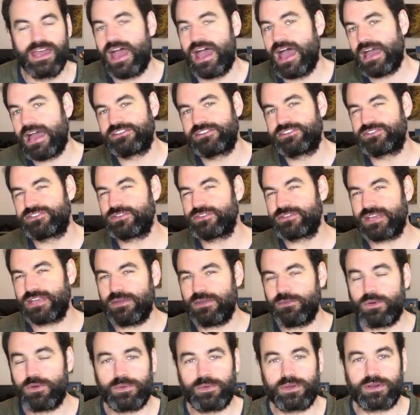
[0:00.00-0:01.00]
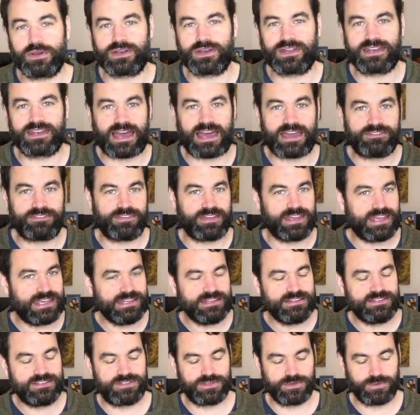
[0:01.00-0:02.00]
And today what we're going to dive
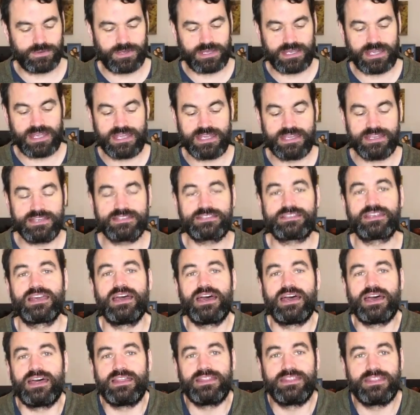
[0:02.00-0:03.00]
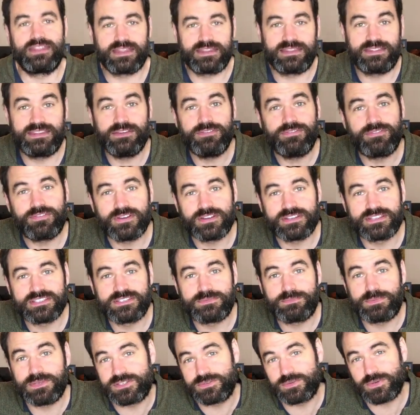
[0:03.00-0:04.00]
into is the difference
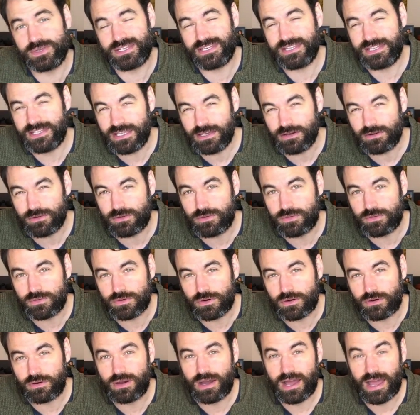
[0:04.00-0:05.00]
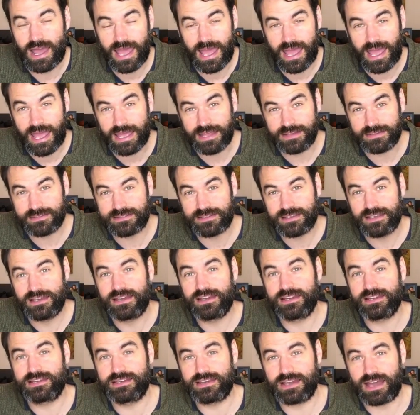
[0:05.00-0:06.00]
between Gyokuro and
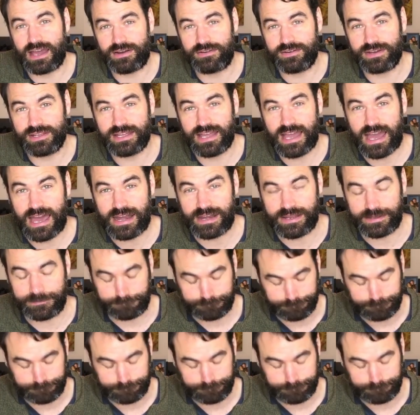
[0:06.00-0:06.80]
Karigane.